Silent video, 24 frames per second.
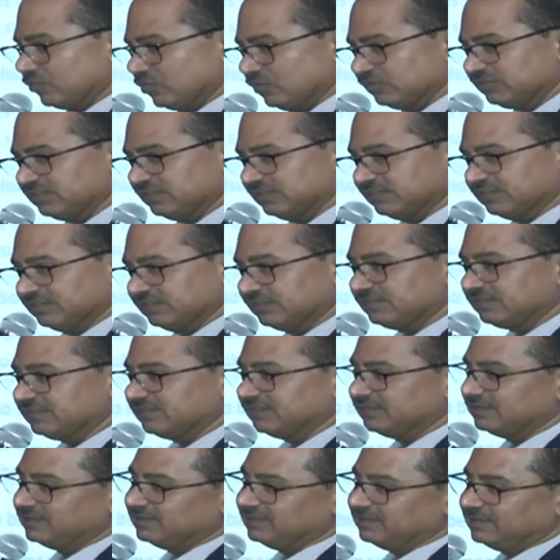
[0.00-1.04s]

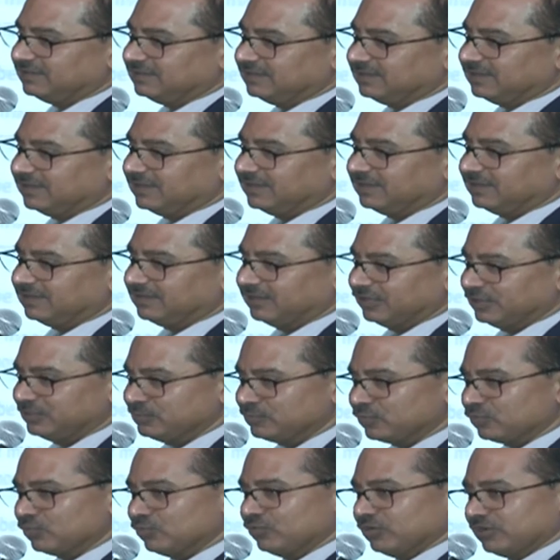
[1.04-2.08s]
processes and uh,
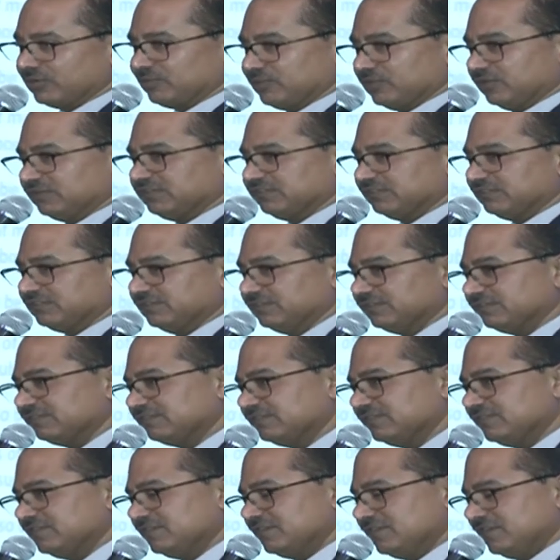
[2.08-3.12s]
improve our
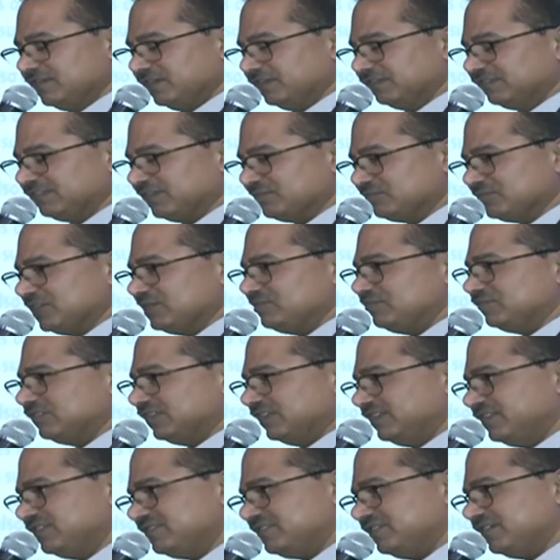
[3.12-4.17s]
processes. And sometimes
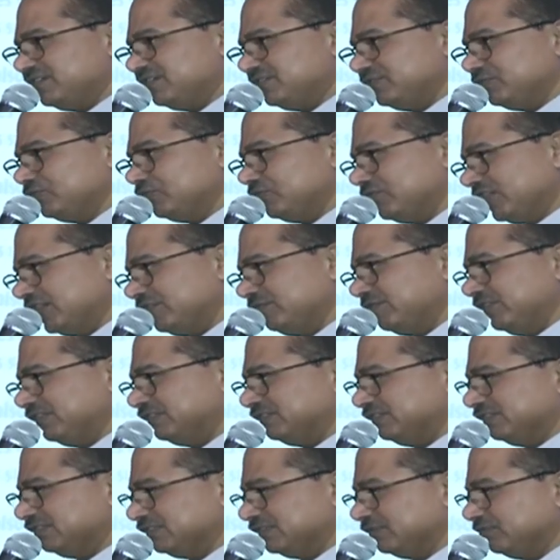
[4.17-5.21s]
anything you drive
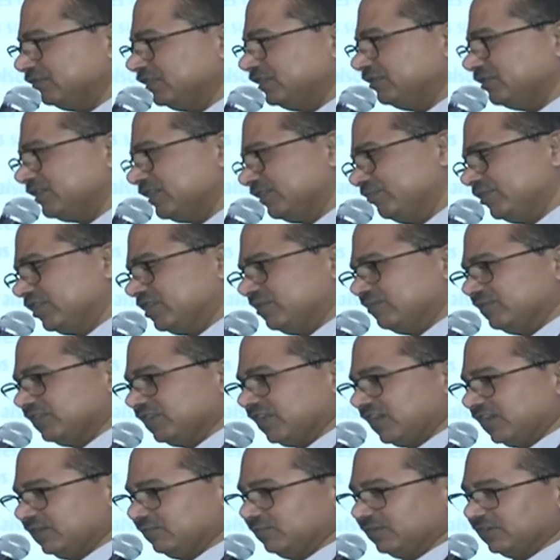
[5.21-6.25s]
excessively can become a
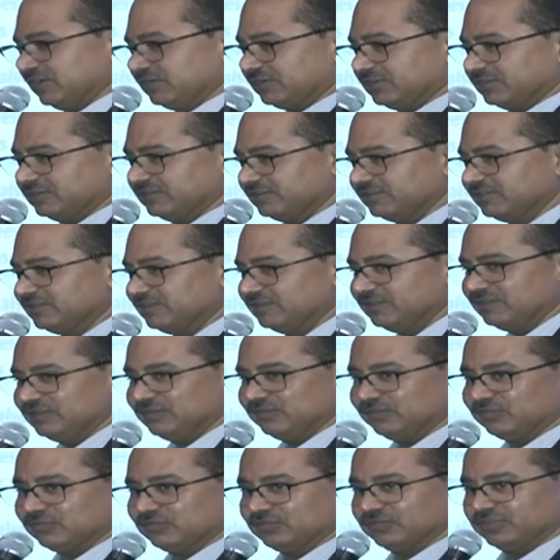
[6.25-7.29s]
liability.
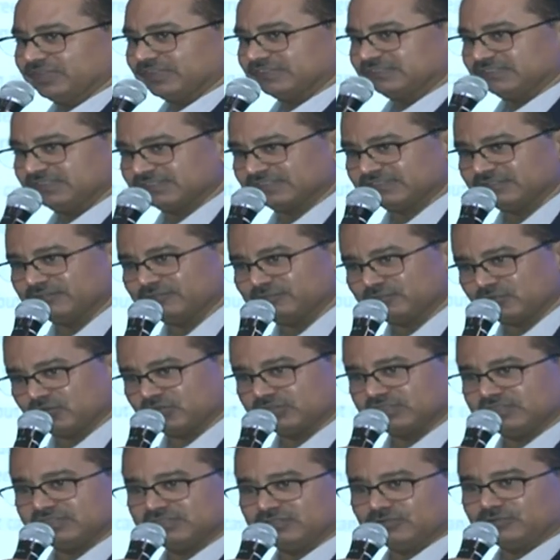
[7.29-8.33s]
So the excessive
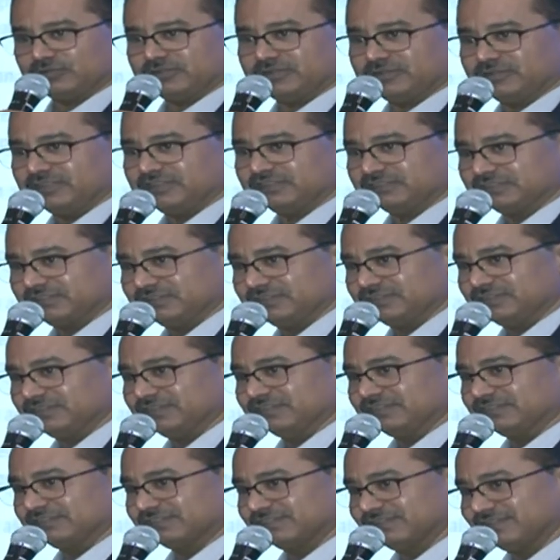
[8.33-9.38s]
process orientation
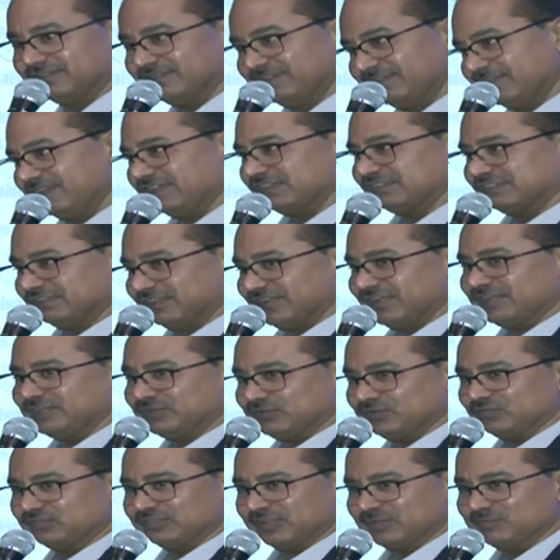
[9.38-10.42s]
is, has
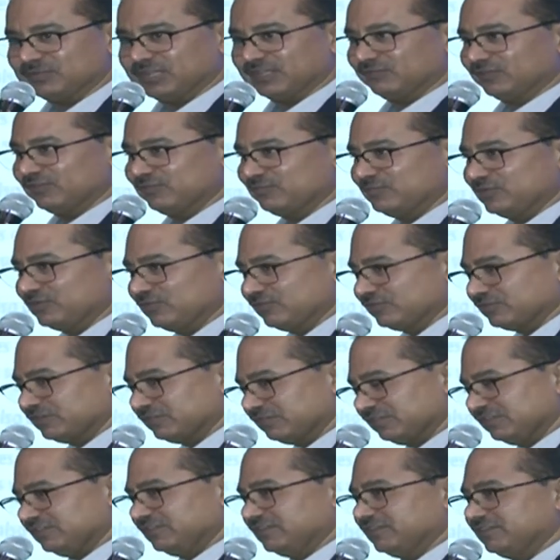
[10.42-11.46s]
led to some level of
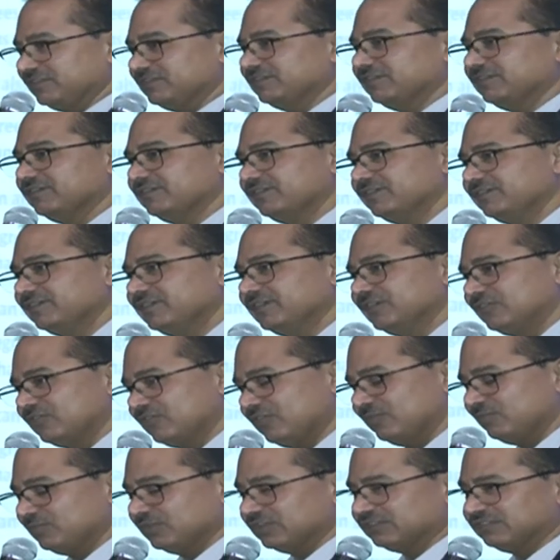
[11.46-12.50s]
bureaucracy and uh,
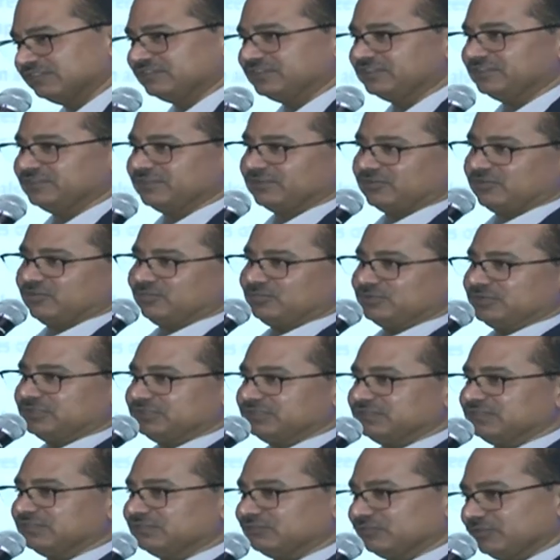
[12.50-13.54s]
complexity in our
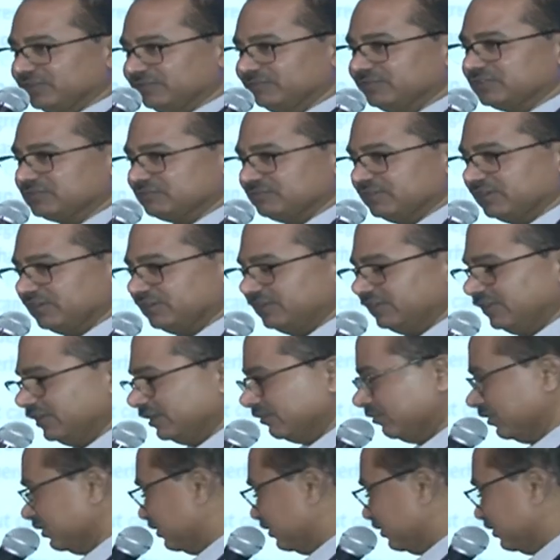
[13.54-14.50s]
operations today, which we are dealing